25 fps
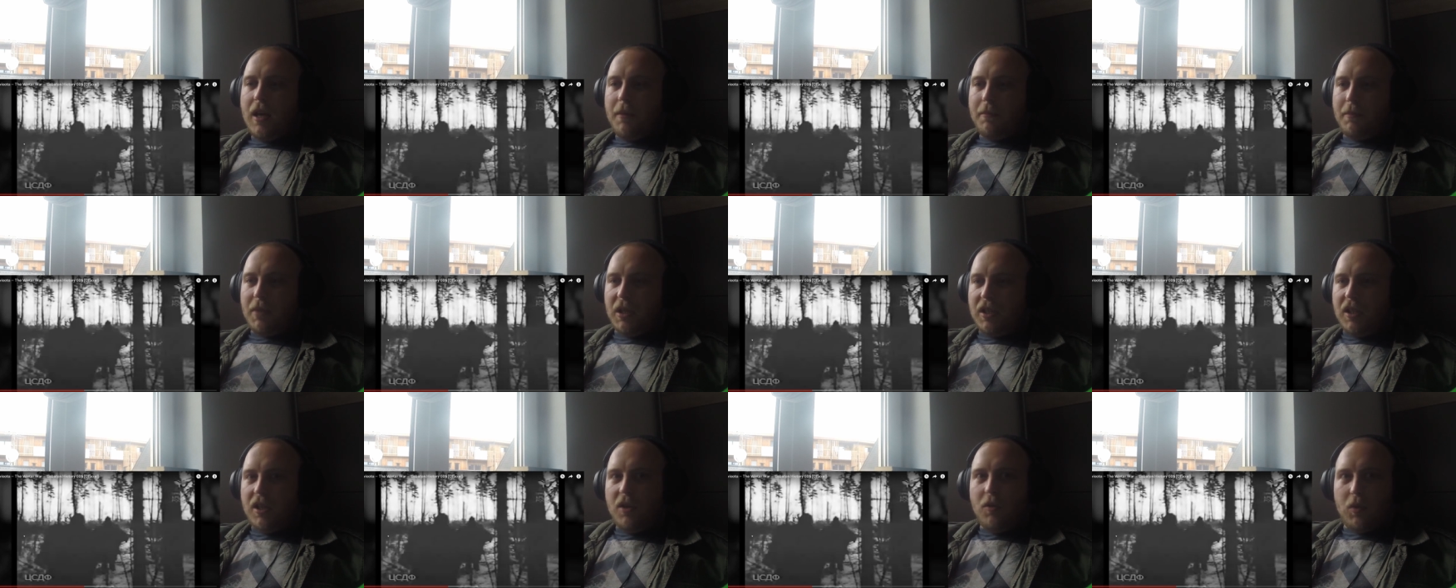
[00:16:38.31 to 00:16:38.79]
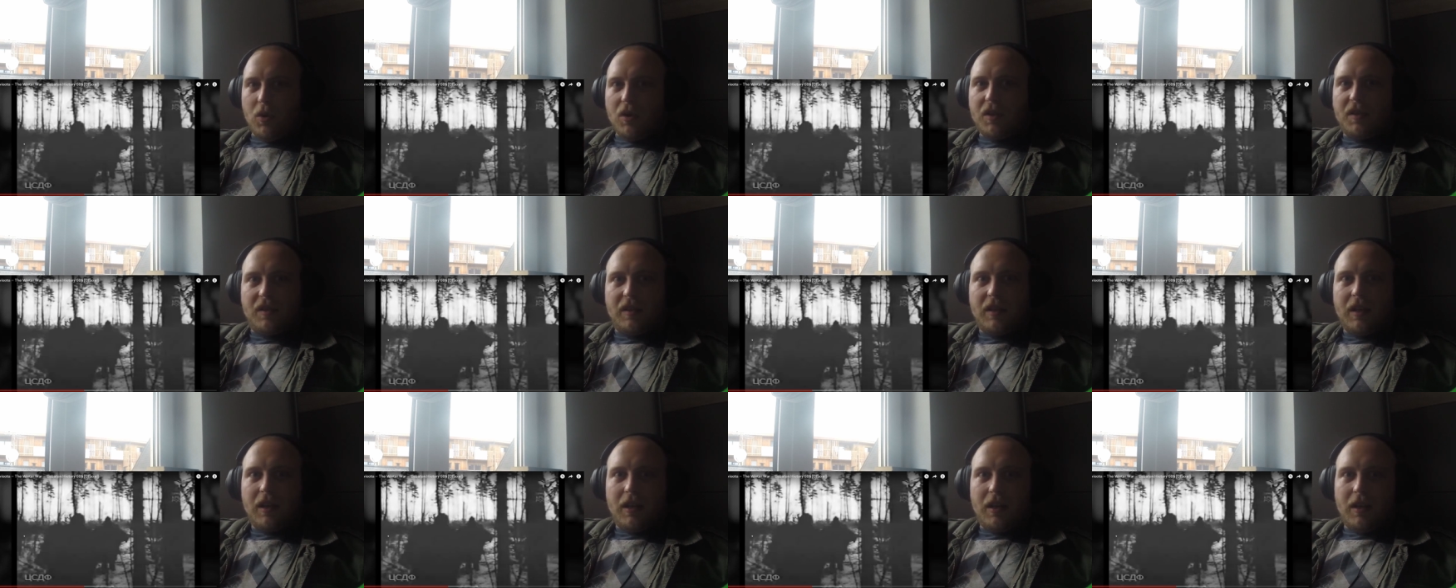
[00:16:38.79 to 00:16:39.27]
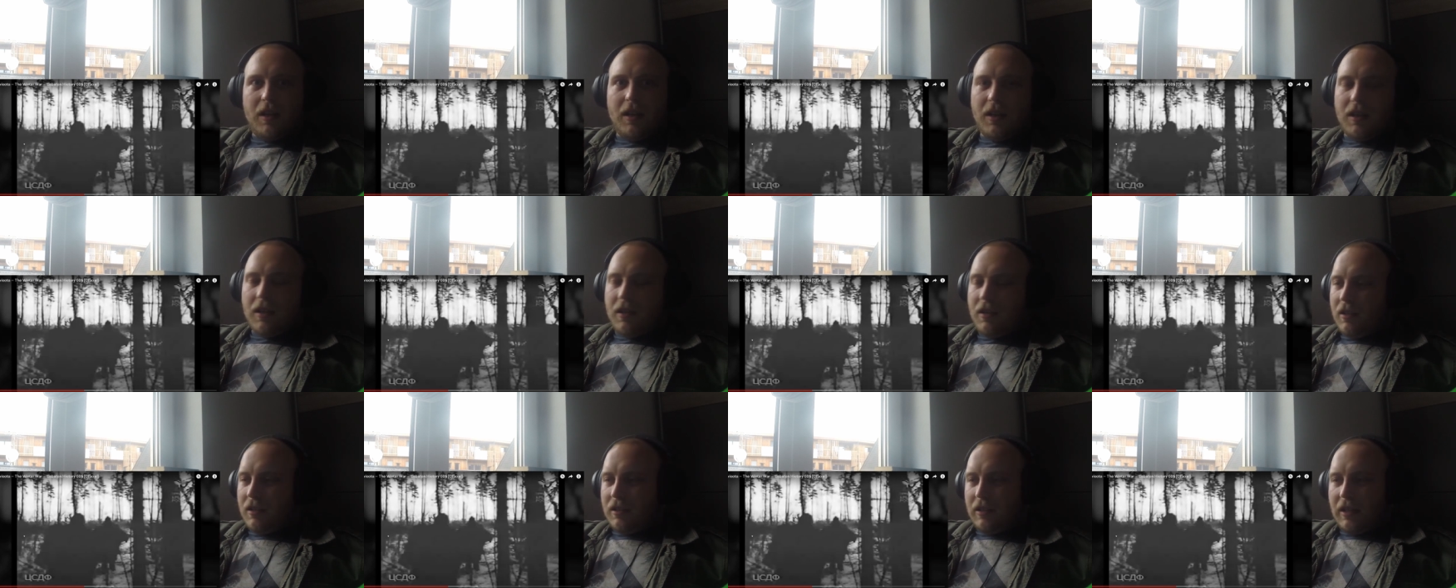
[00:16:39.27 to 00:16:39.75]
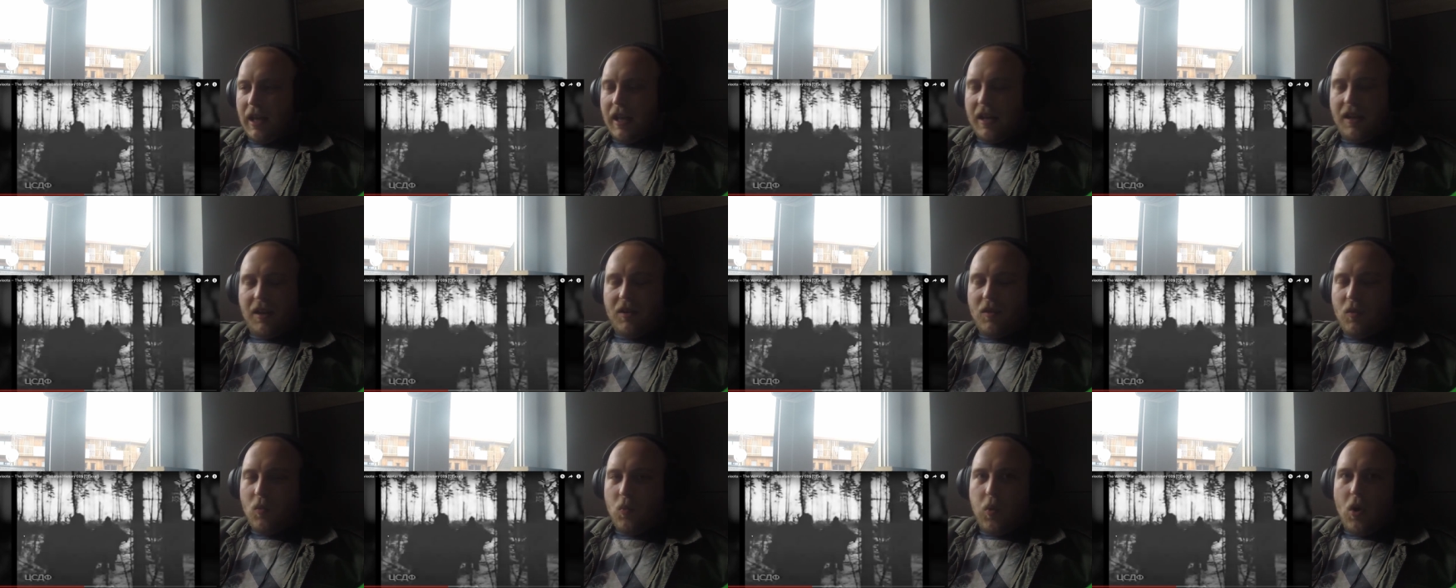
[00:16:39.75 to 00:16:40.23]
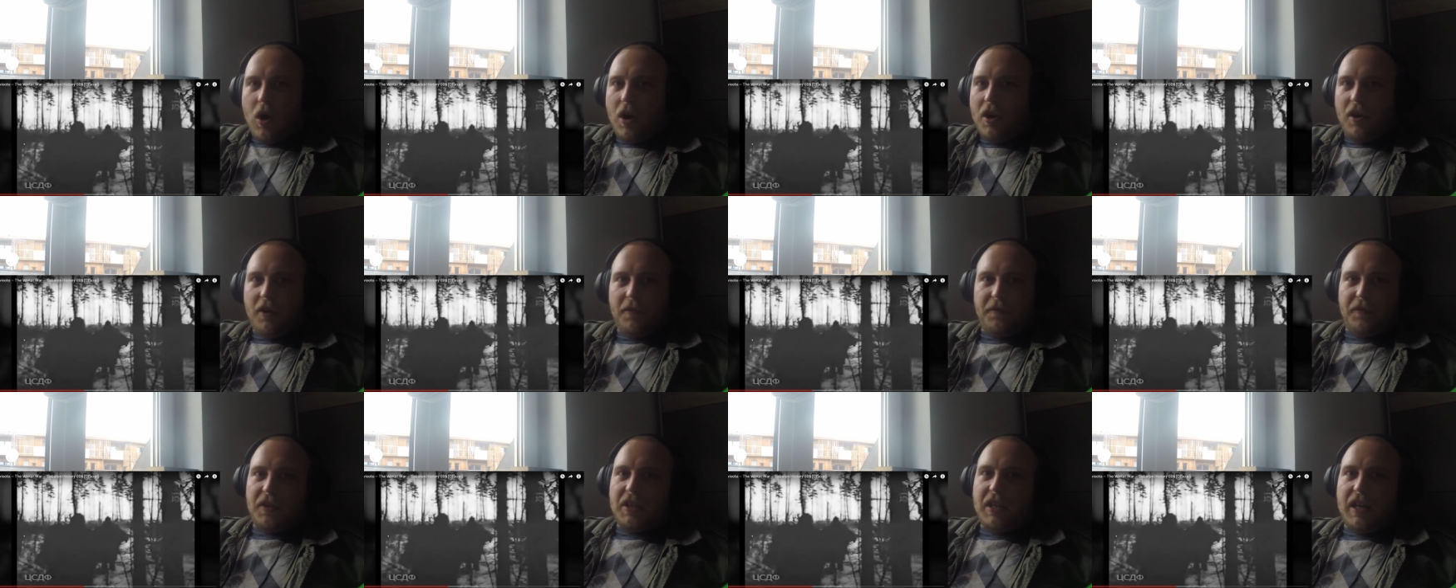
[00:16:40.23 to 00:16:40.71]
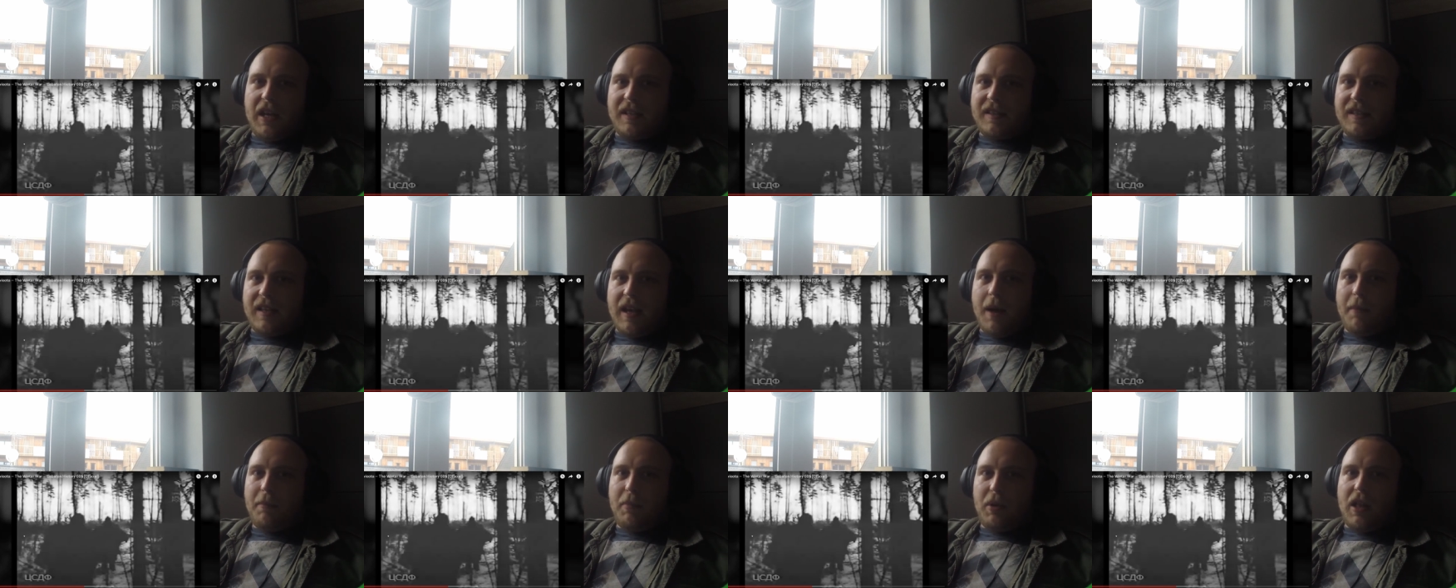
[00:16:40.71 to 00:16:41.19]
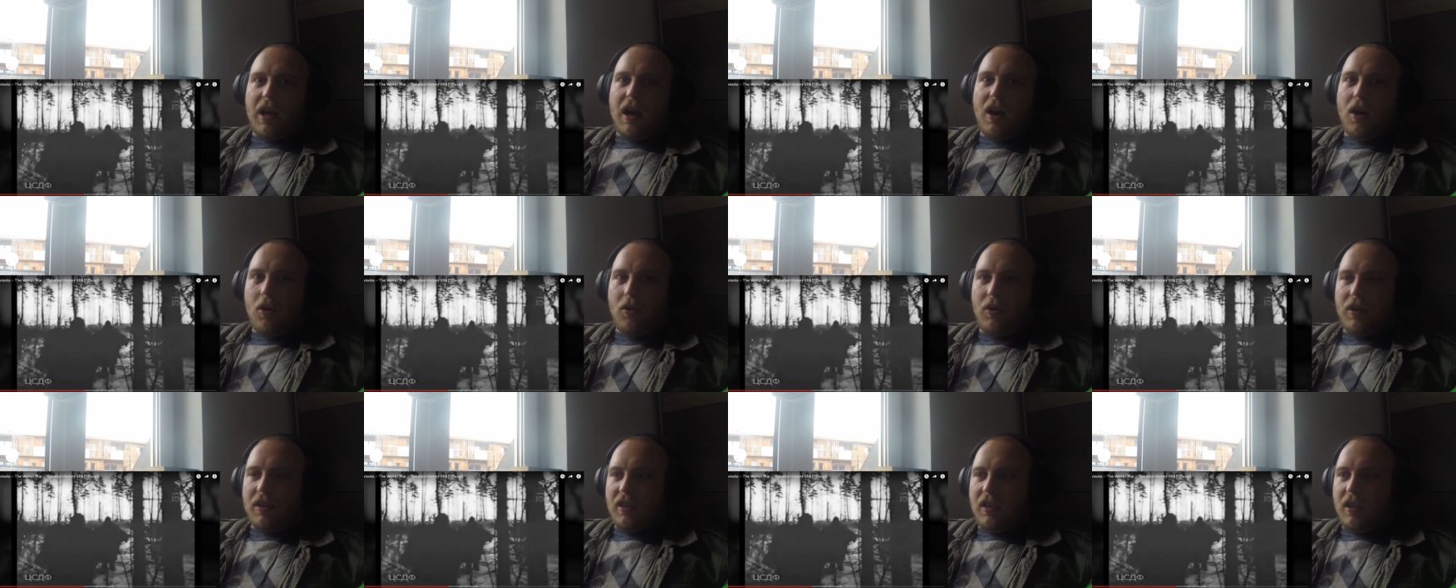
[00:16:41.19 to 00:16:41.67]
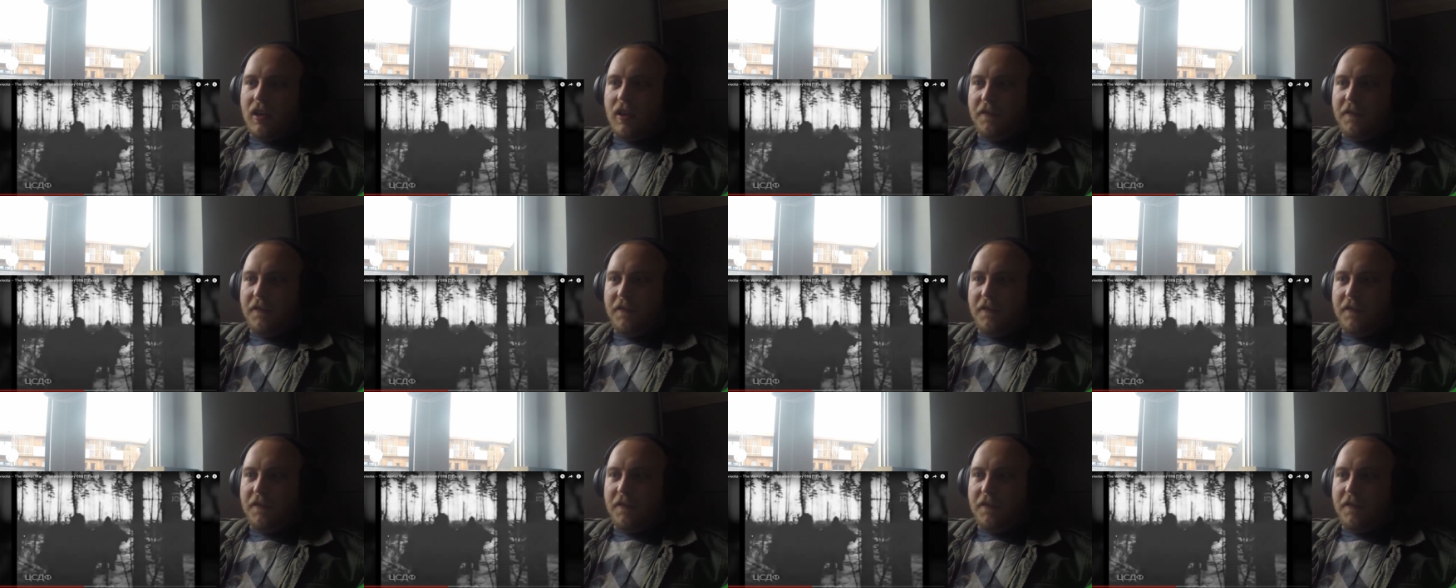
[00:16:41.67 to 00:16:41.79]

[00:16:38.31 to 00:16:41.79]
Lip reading: but he was like one of the example how